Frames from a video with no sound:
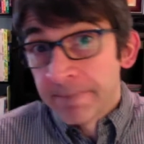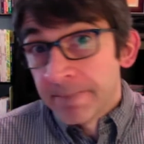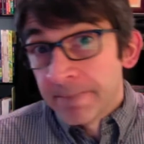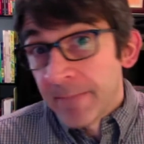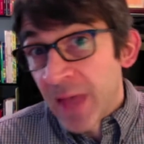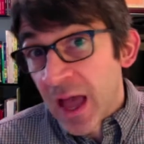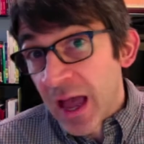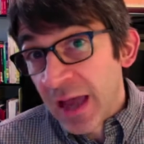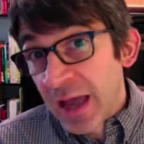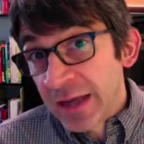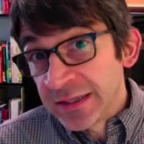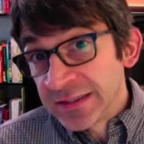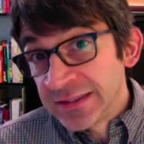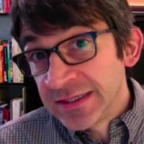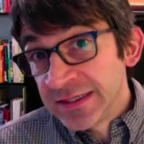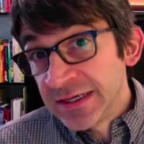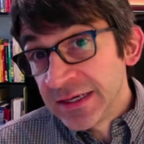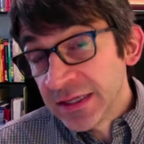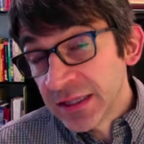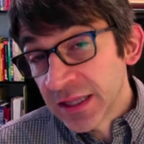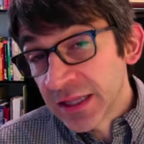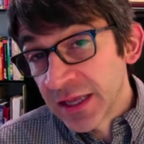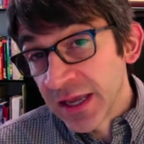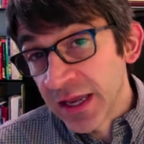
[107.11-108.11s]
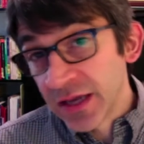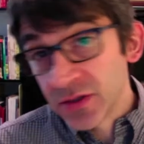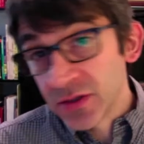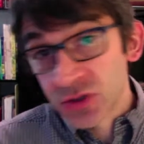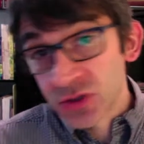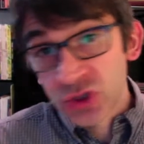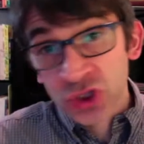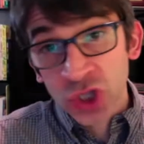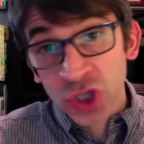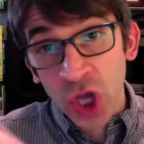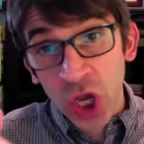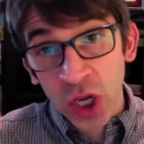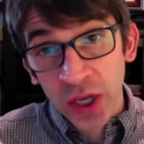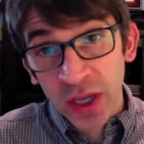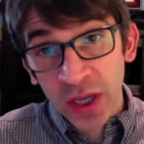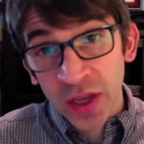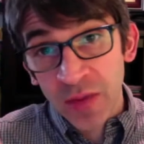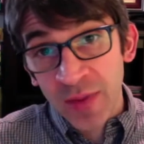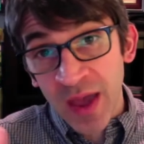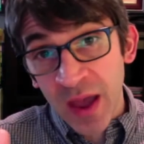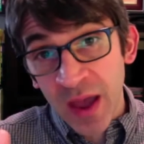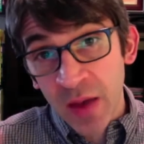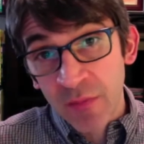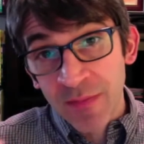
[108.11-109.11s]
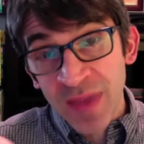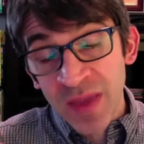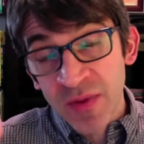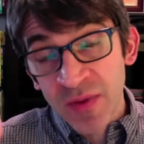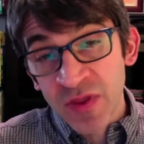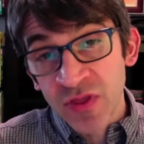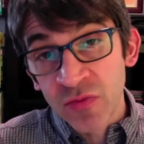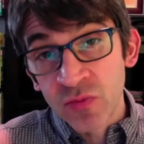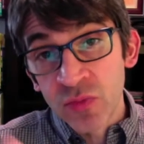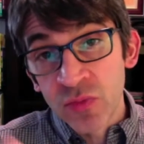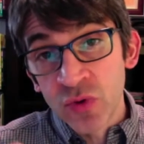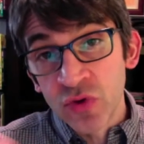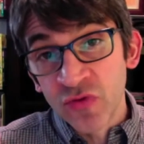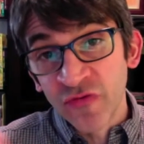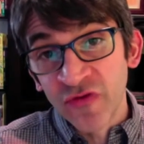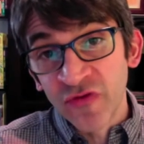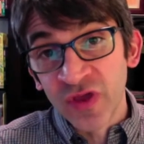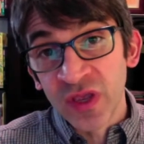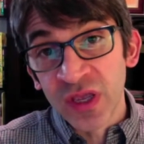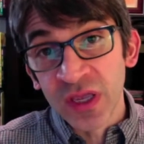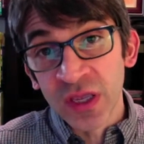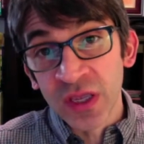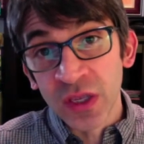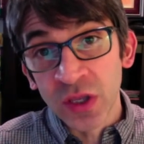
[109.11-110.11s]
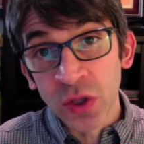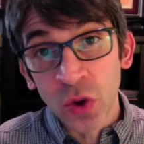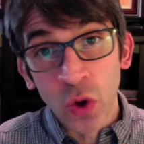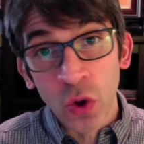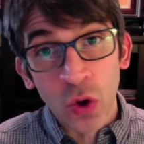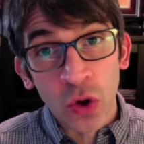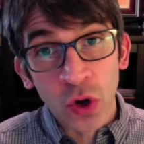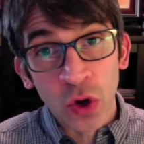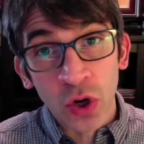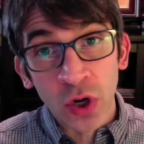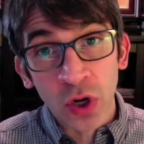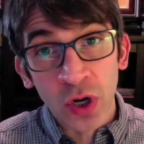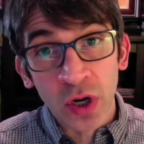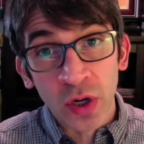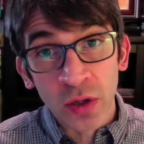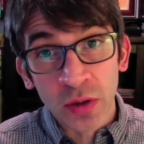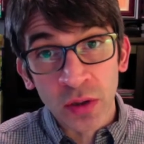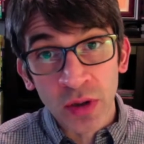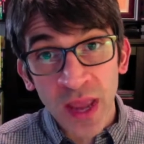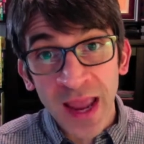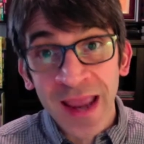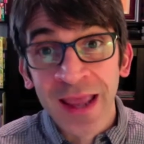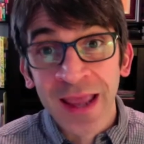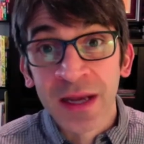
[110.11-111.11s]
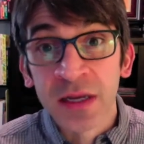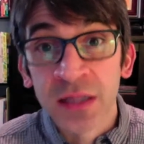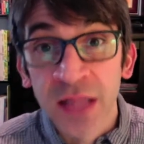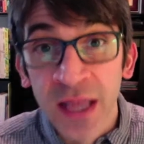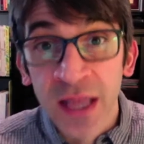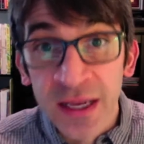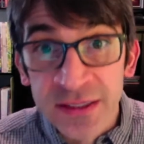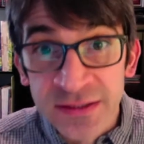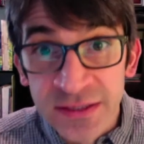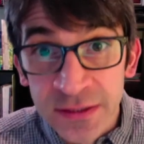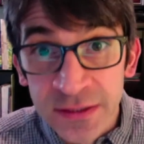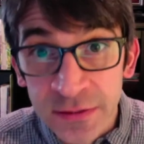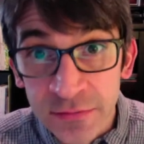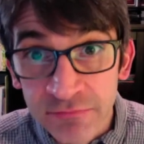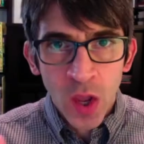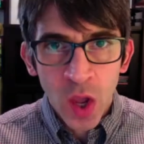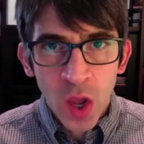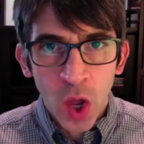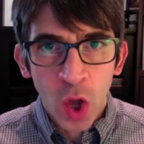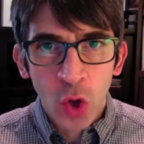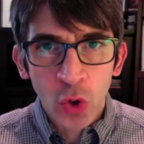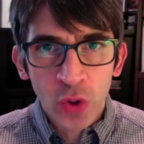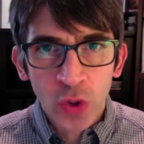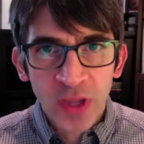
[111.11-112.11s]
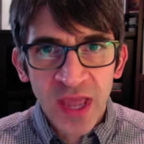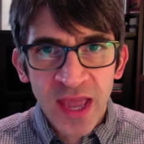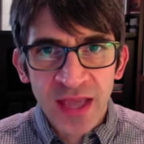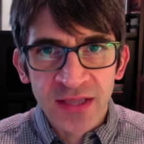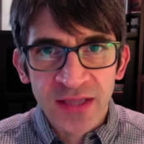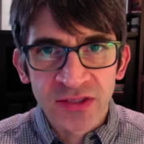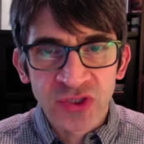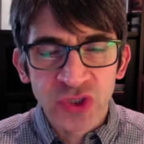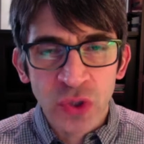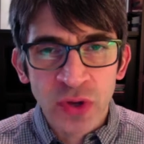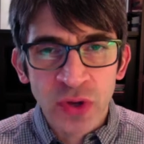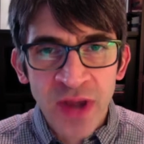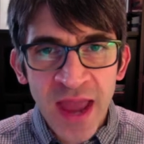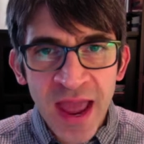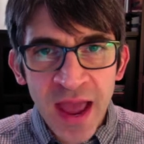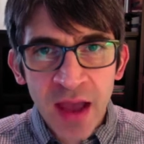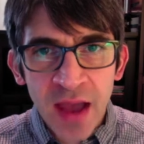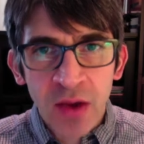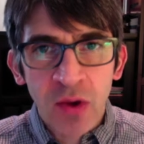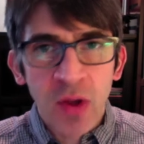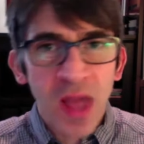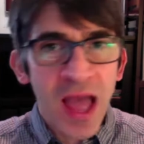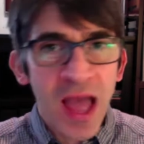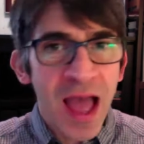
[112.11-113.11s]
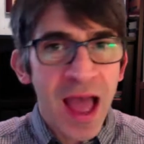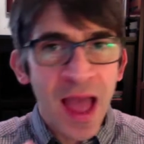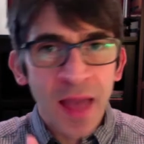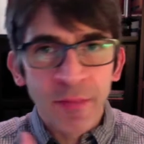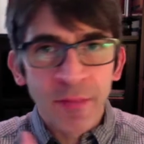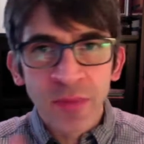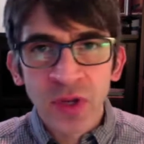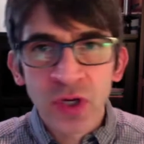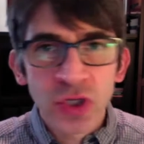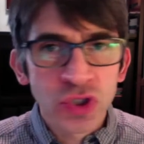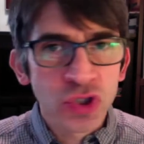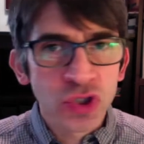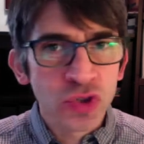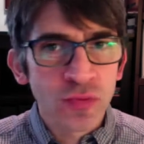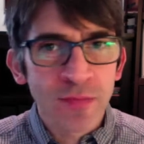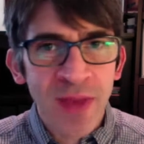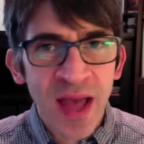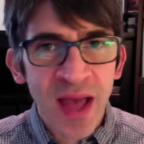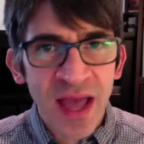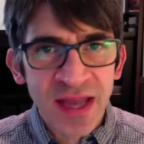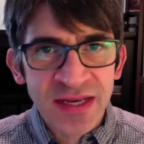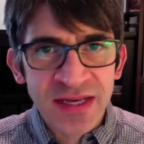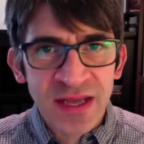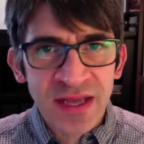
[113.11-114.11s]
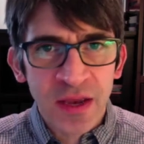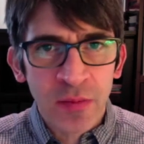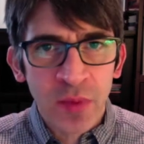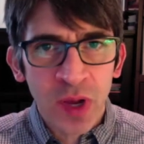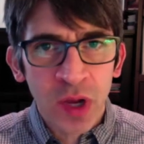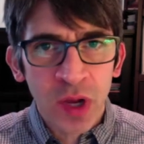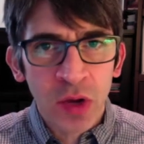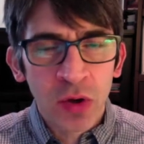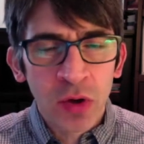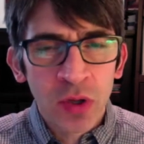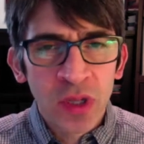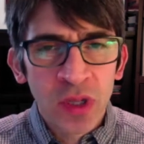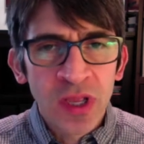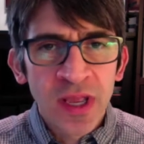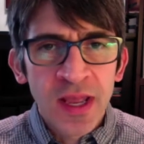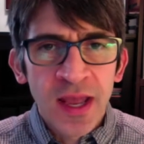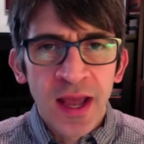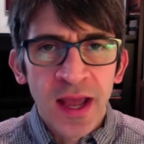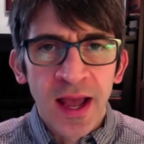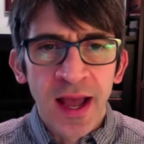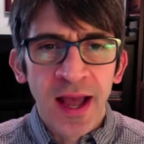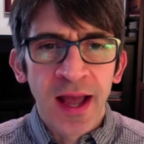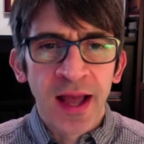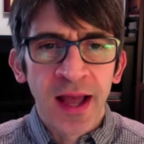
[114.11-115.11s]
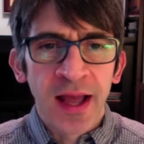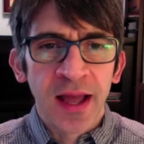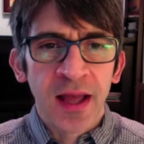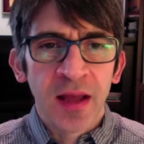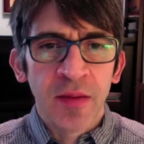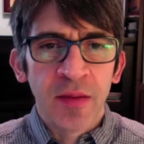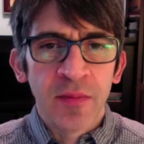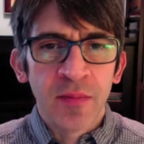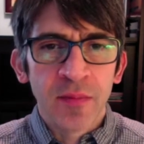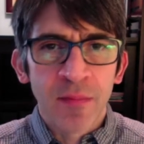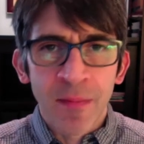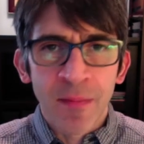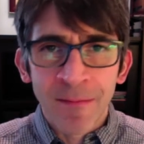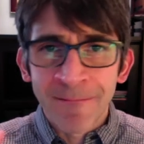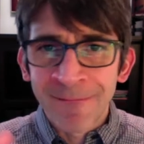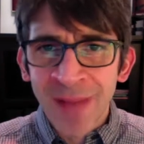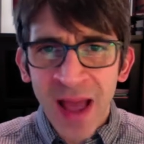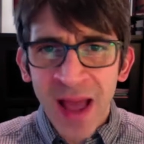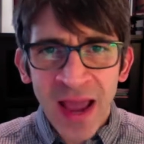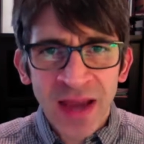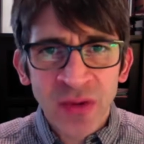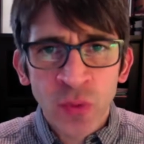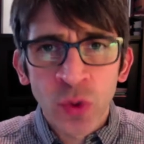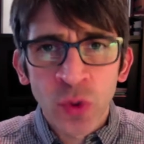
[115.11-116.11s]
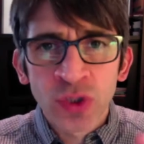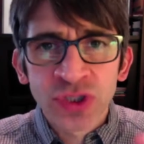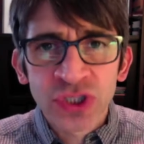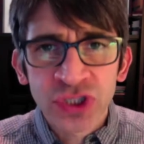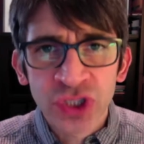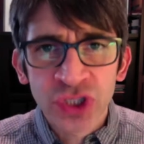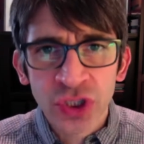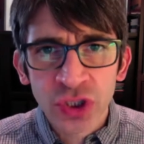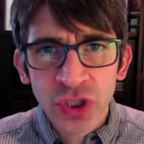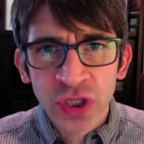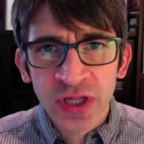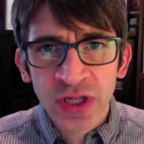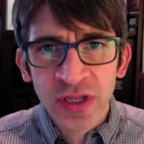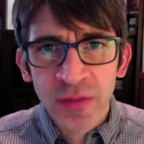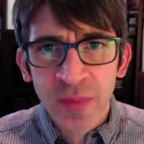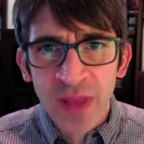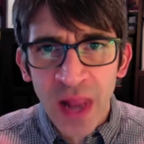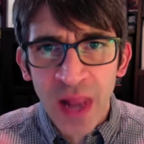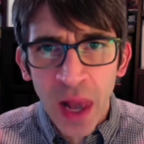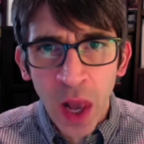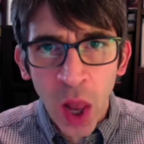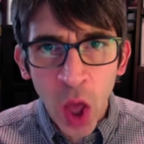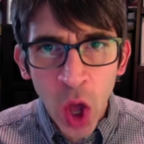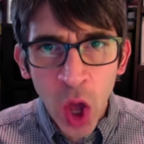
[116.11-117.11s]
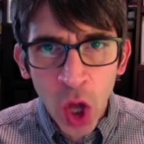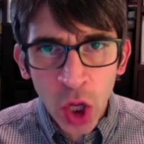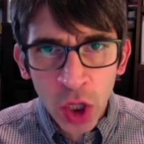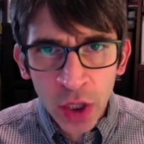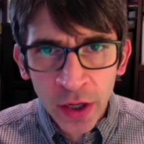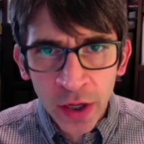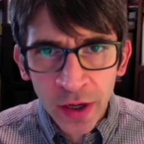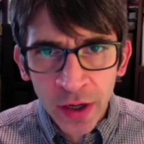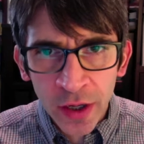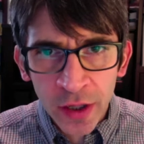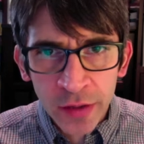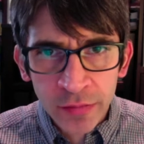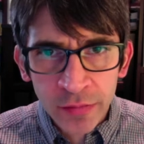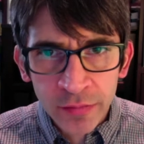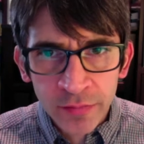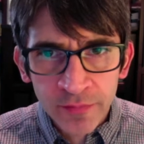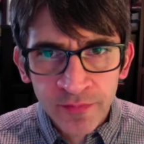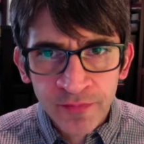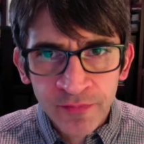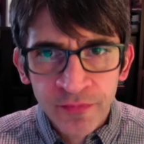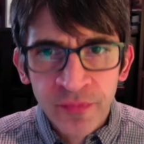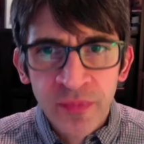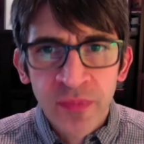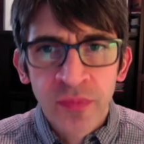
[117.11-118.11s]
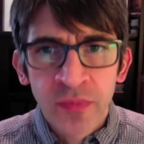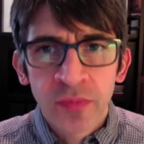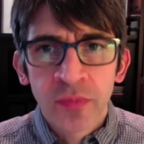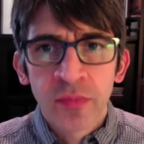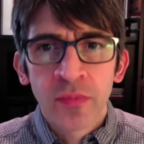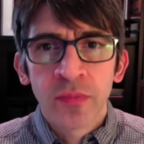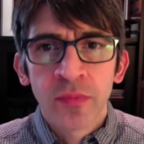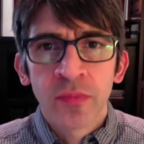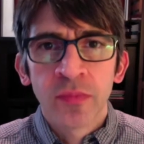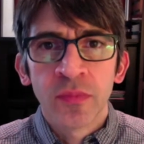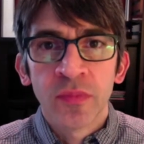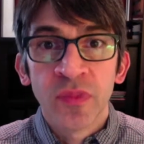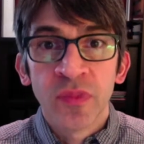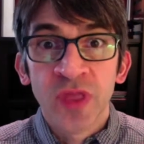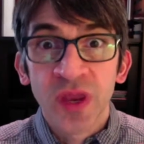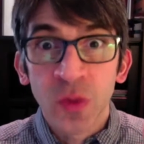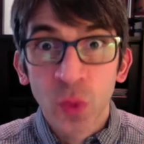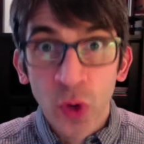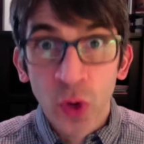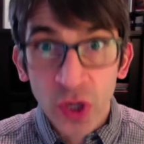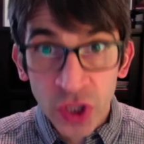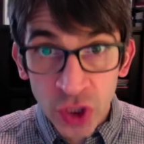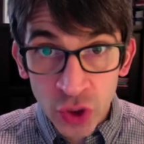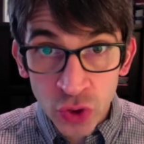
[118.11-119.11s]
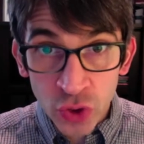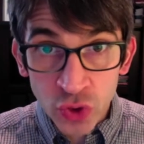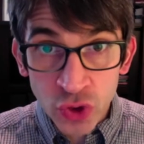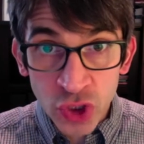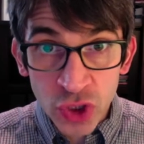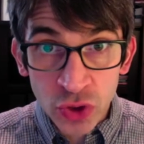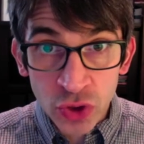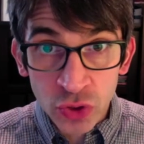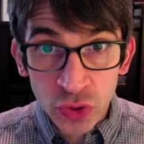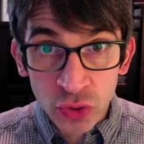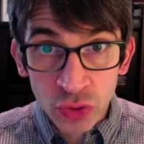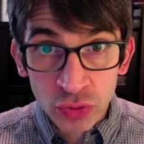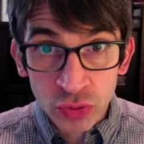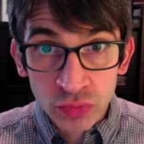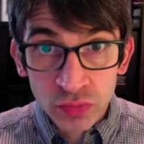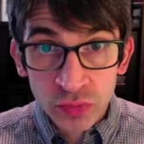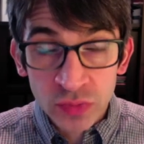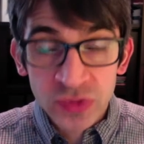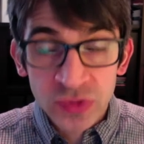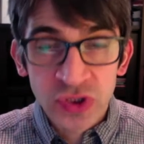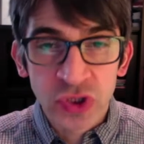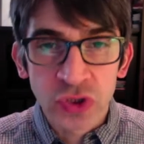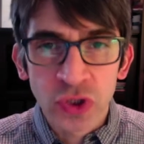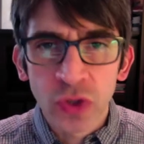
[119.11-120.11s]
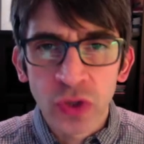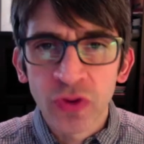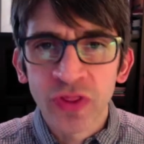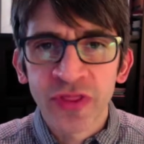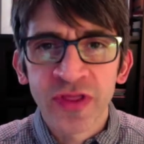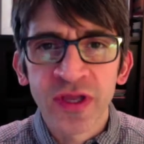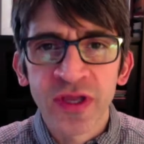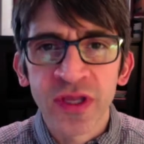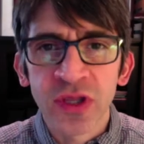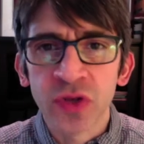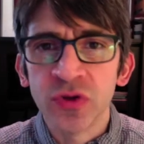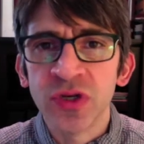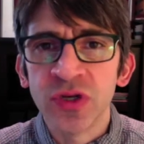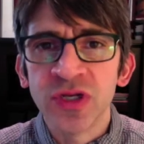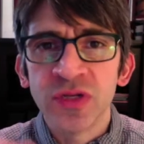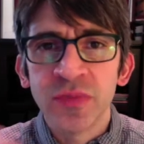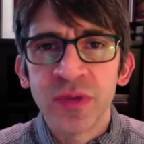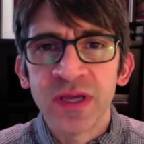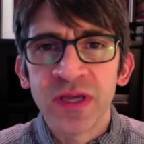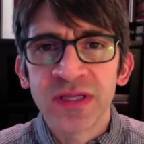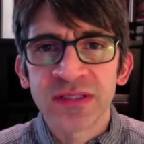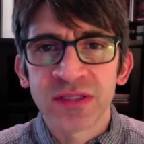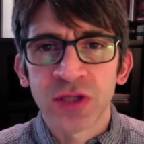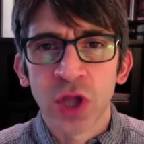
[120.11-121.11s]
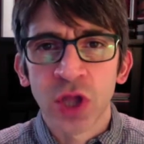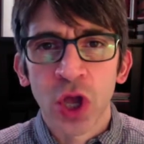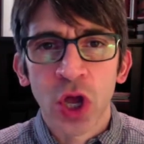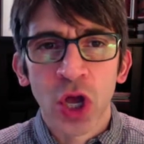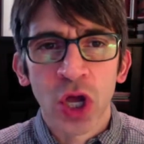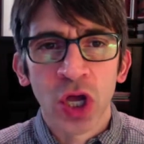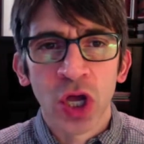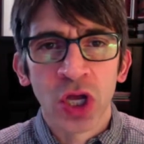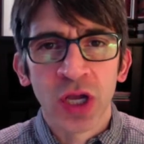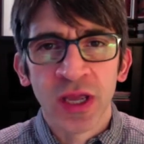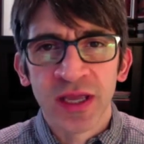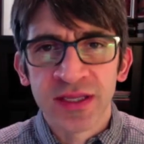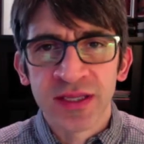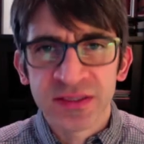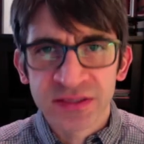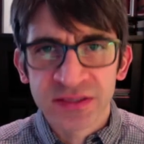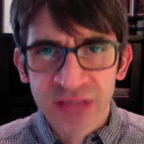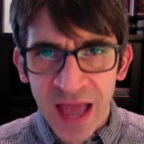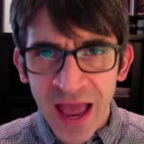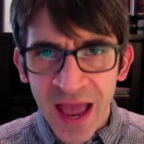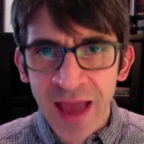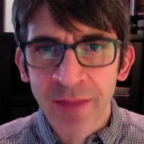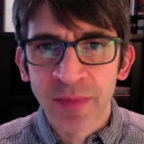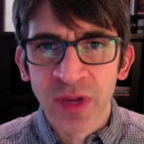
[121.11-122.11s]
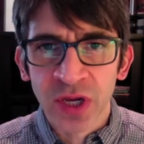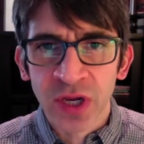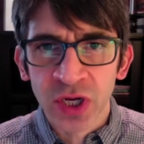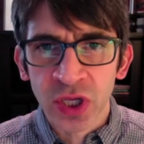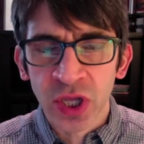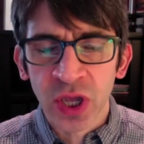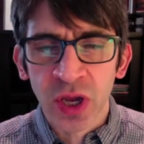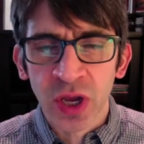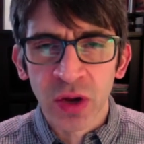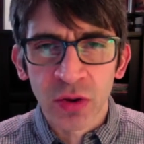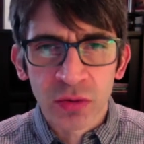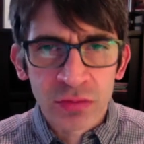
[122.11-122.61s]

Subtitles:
Ideally, talking about maybe the movie you're analyzing. Okay, so now I'm going to do my demo. Mine will certainly be longer than what you do. So don't think you need to be as long as I'm going to go.